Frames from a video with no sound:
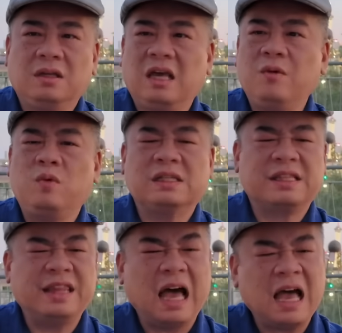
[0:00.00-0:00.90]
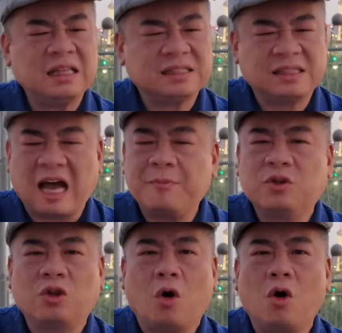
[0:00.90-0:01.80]
it was non-stop
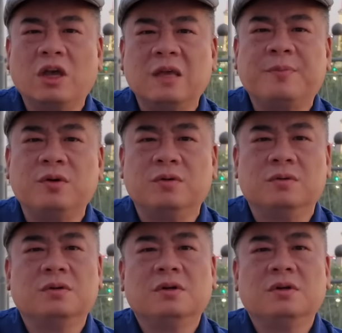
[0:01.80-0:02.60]
doggy poo.